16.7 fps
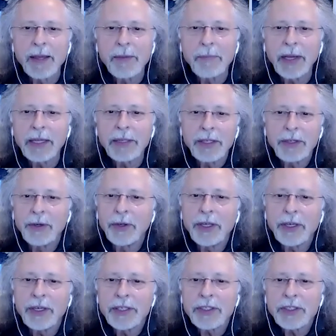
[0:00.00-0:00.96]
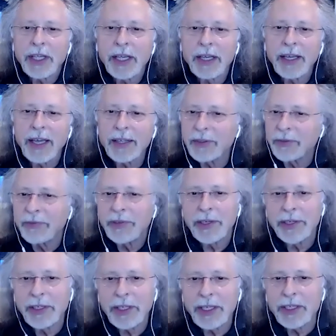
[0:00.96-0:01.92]
But, you can say at the
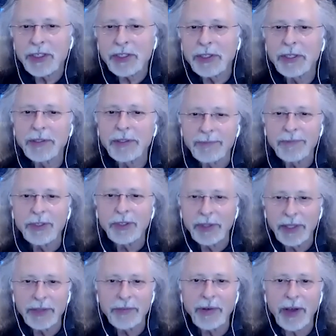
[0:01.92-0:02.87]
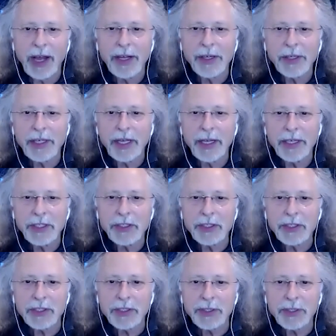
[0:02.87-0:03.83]
very least to live higher
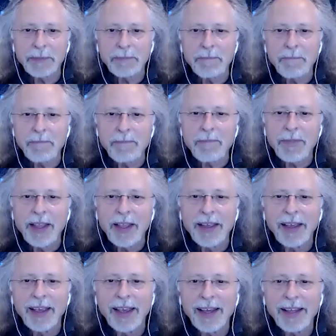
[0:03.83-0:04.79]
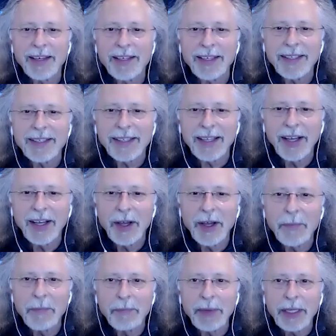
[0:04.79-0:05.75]
consciousness. And
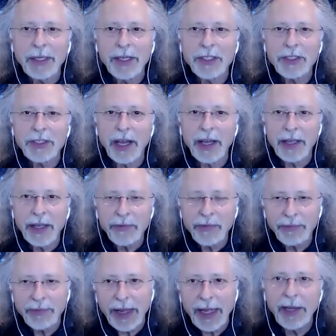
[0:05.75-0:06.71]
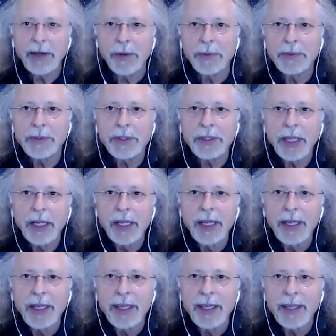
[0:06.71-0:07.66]
because I have found,
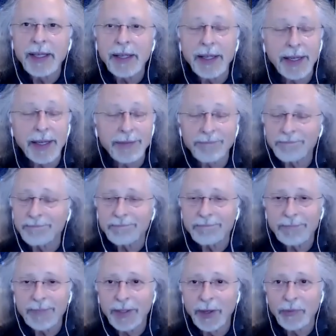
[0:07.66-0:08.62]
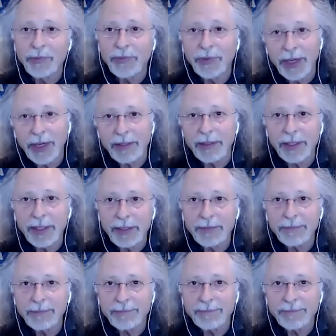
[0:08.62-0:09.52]
and, frankly,